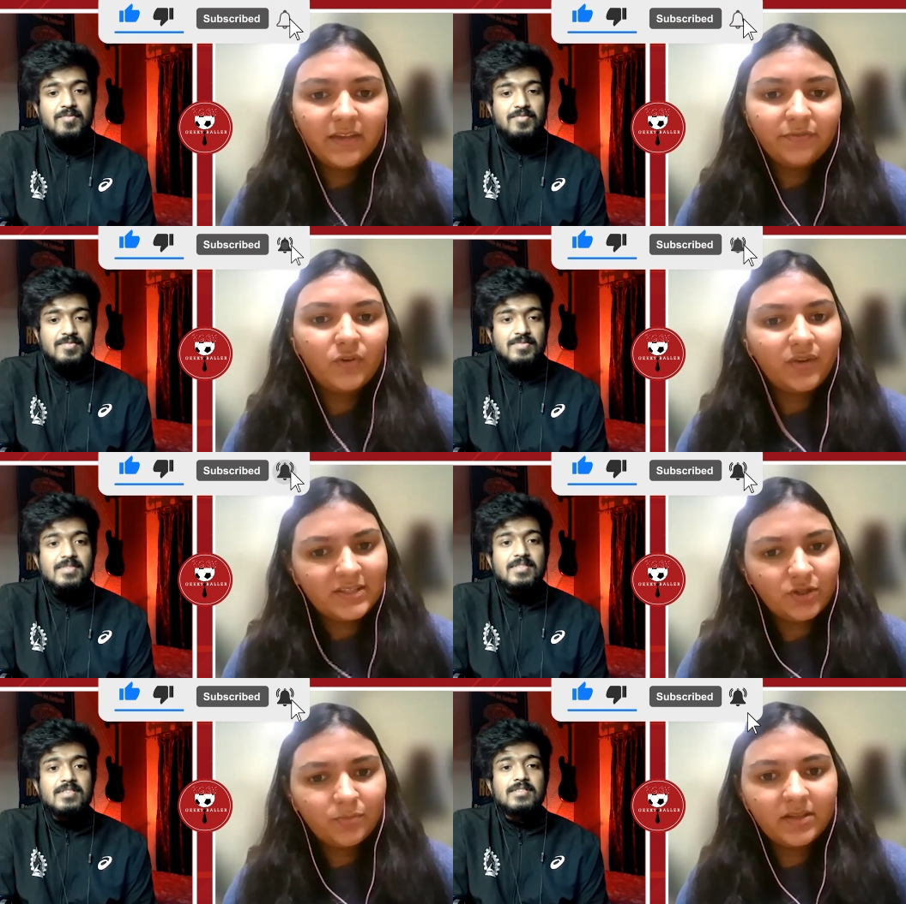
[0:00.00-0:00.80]
Speaker 1: if your
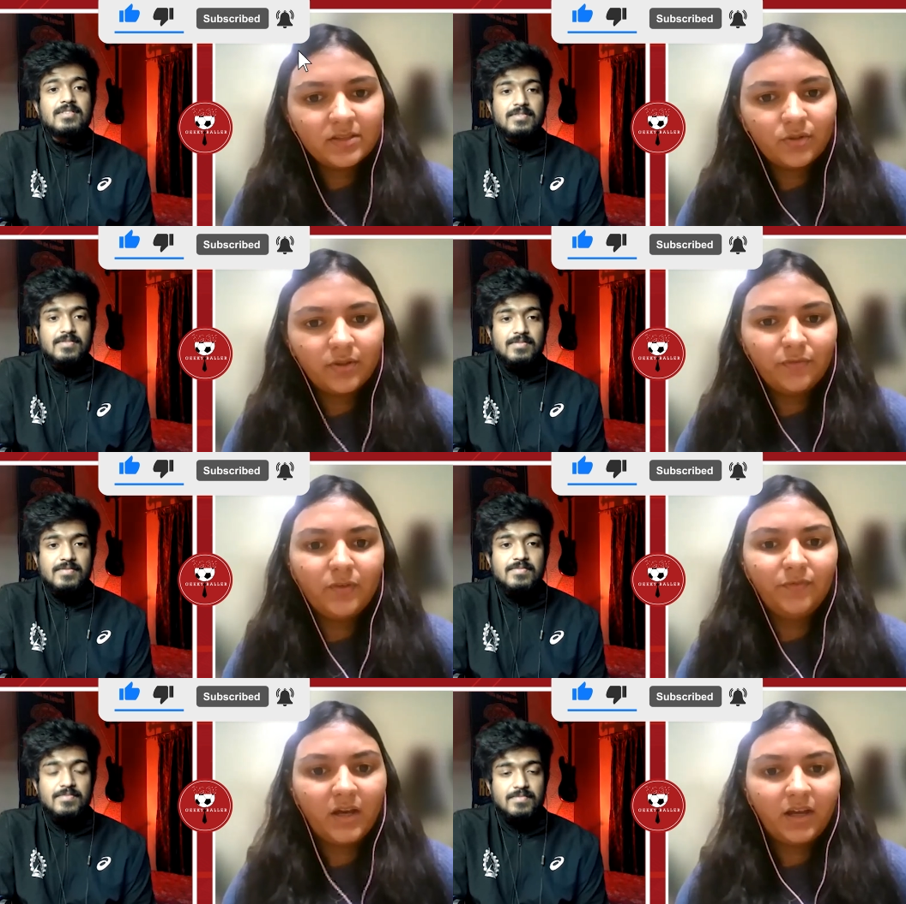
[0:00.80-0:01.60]
resume is good if
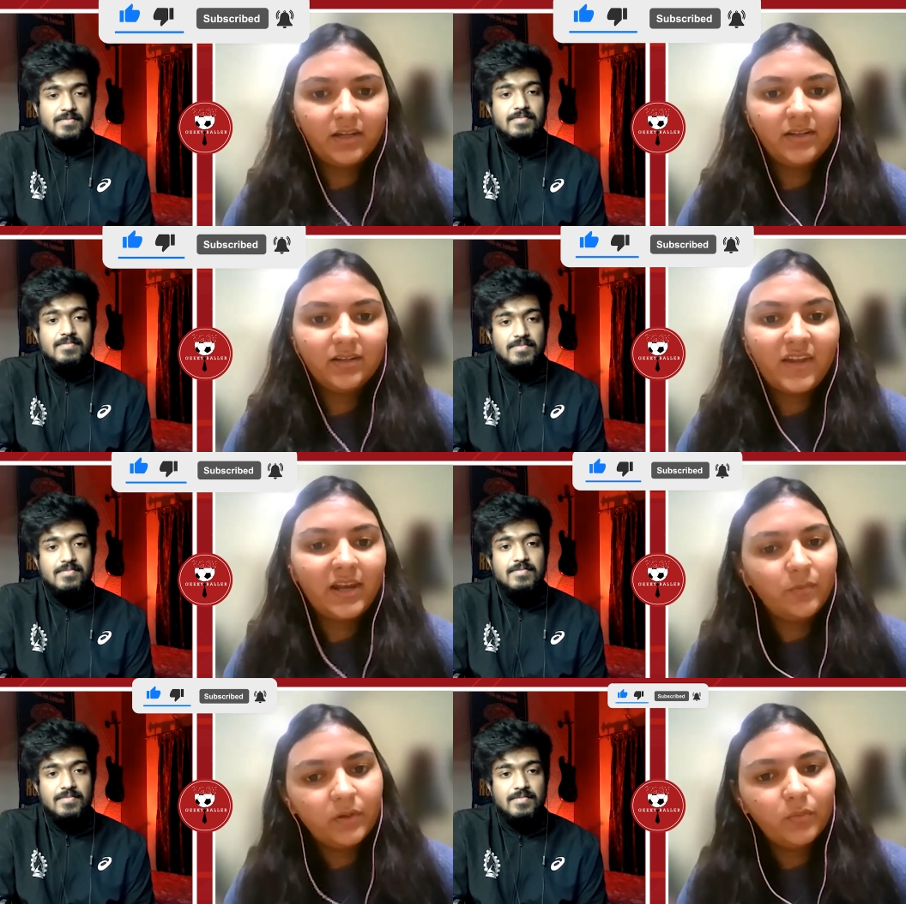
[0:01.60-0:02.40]
you have done
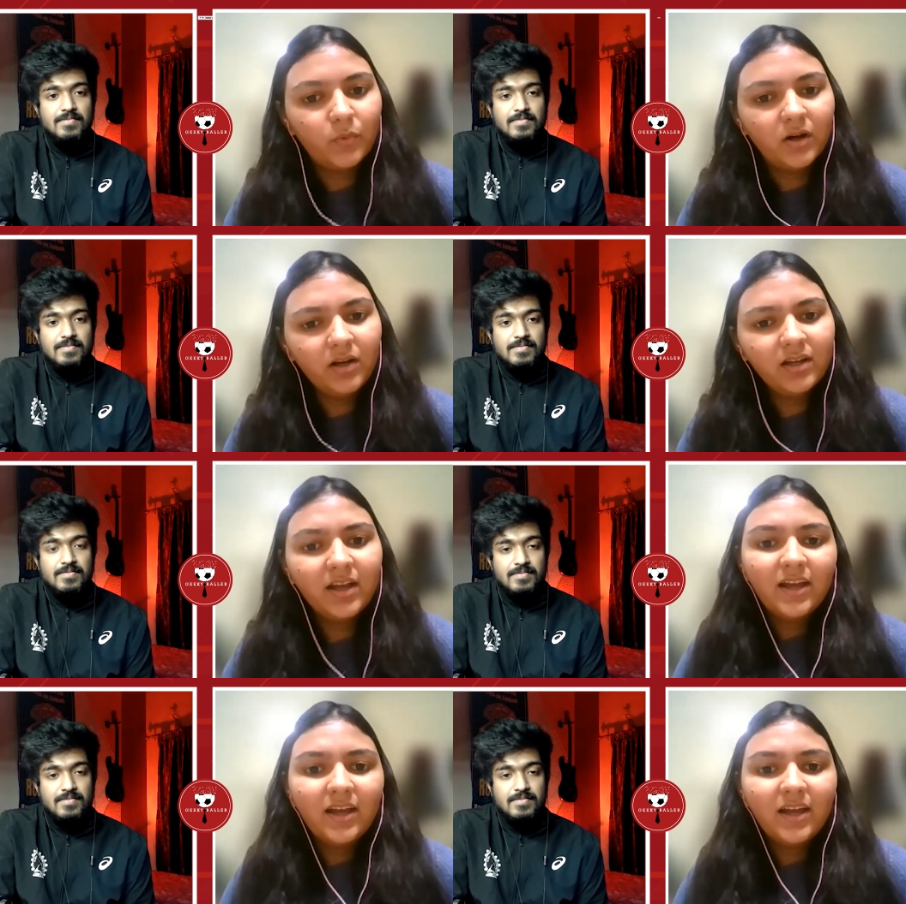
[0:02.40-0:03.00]
relevant work